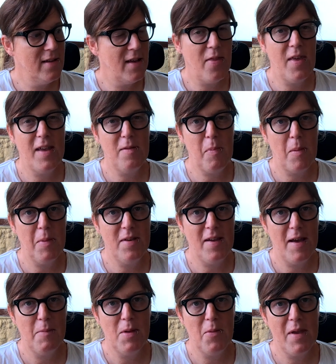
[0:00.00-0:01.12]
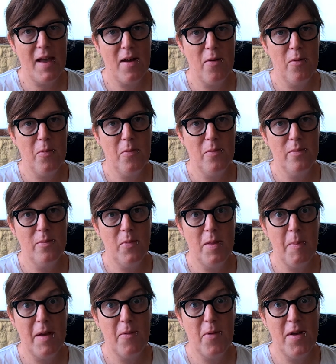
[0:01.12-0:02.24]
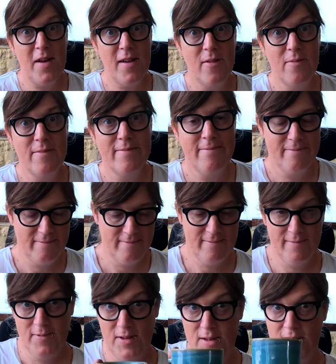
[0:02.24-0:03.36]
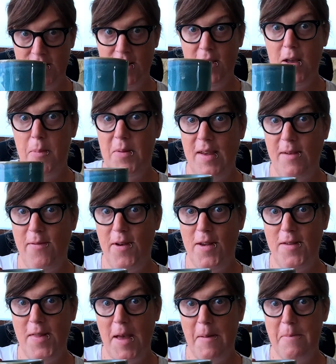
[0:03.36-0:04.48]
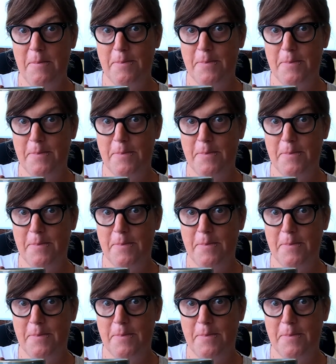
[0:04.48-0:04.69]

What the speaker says: I think it's probably time that we get on with a bit of work. Cup of tea first though.